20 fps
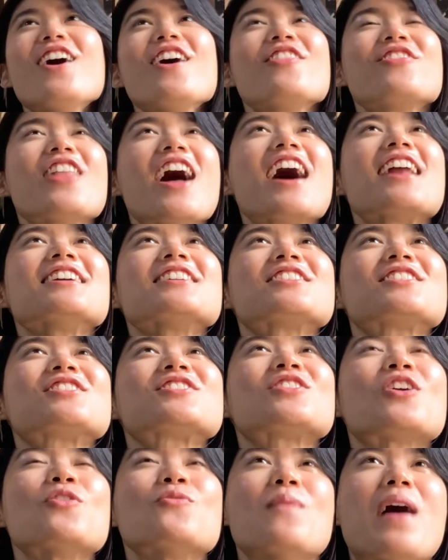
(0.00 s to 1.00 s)
that is
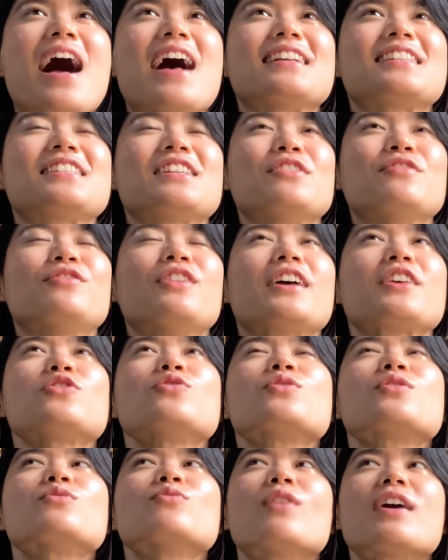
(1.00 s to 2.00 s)
so massive. Like, you
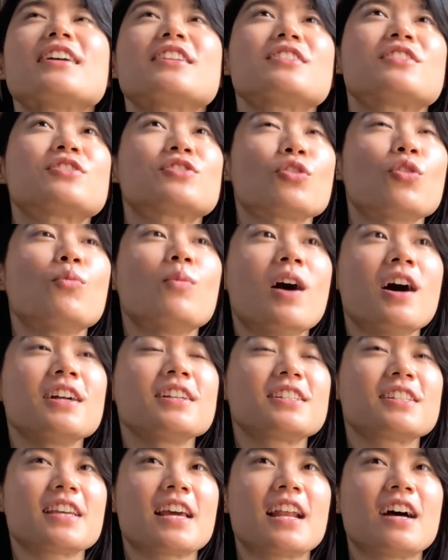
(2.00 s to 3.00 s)
can write so
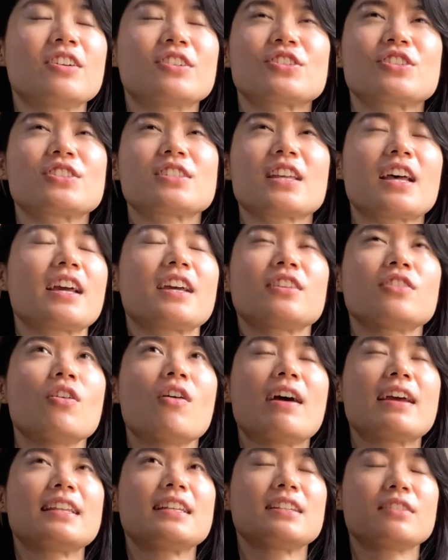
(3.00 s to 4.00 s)
much. And I was just like, no,
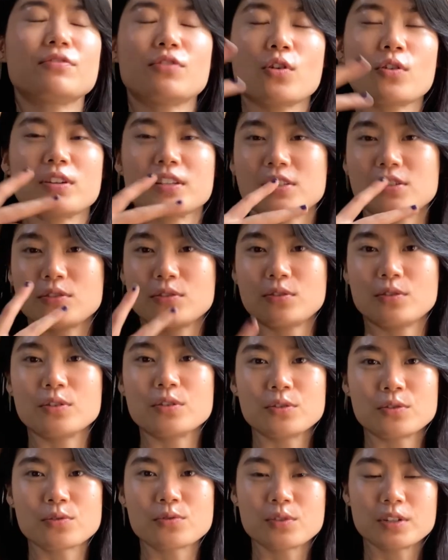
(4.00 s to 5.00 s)
I need focus. So it
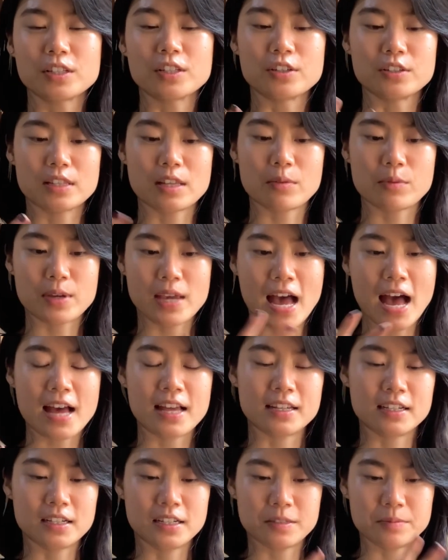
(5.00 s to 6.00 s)
was really good that we
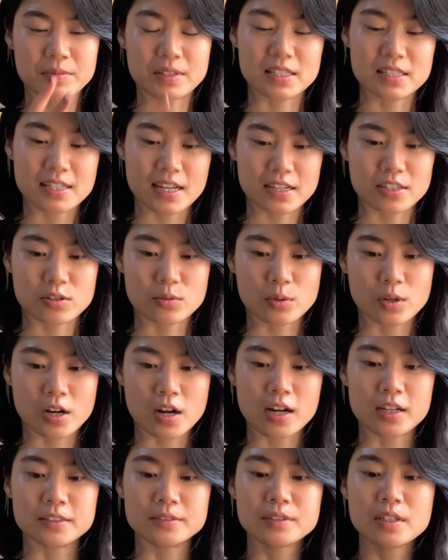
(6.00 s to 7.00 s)
had this text to work
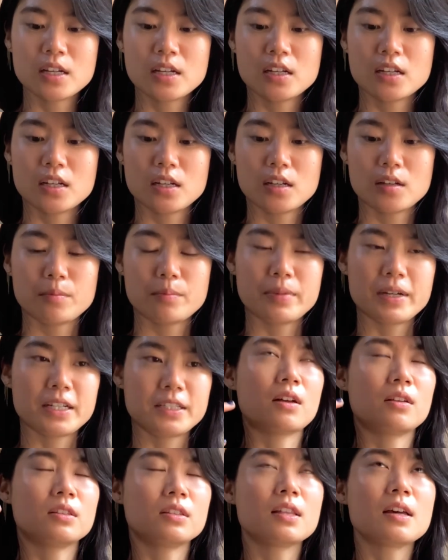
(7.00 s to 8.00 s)
on.
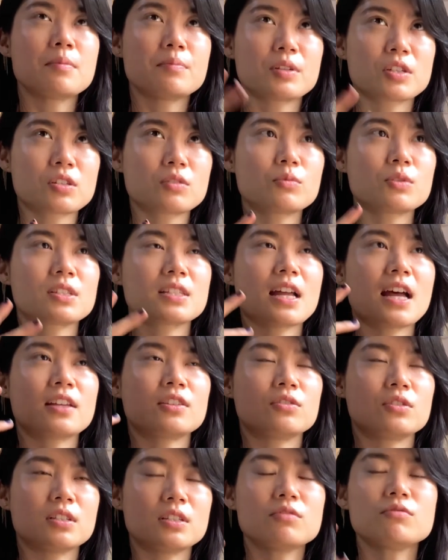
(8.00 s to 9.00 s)
But the ambition was that
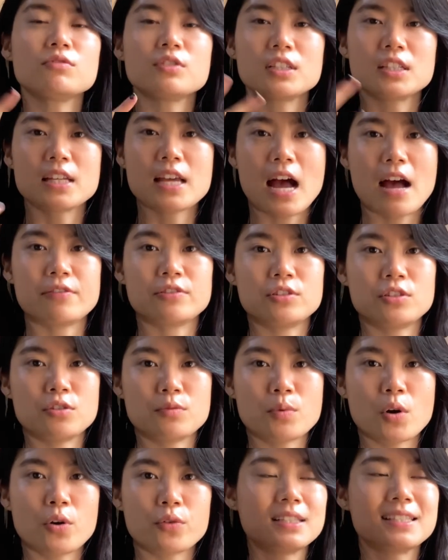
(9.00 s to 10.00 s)
you didn't really have to do
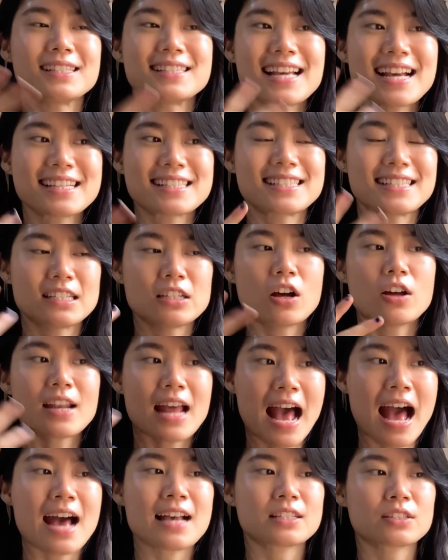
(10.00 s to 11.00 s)
both. The text did not
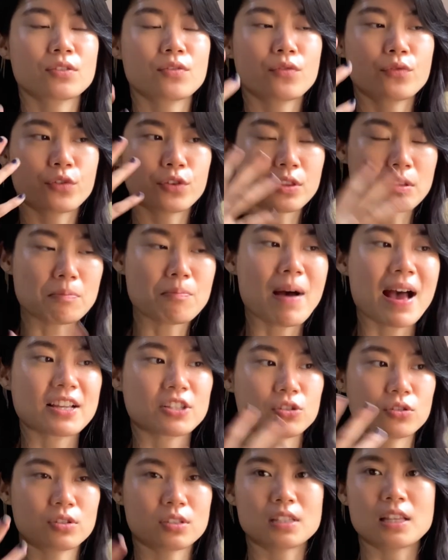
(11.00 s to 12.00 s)
ask for the
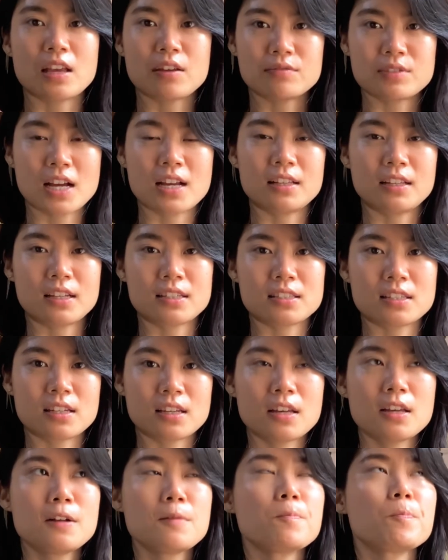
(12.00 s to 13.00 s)
master-slave dialectic,
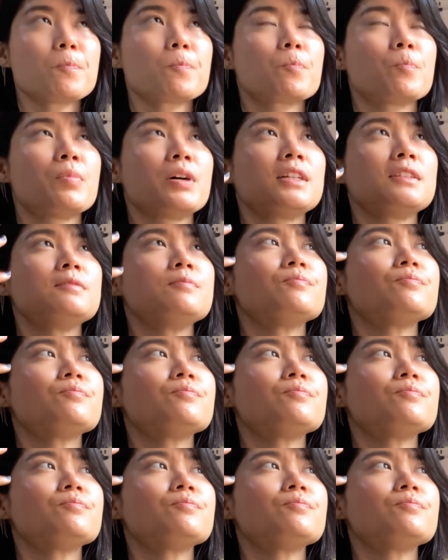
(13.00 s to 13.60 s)
but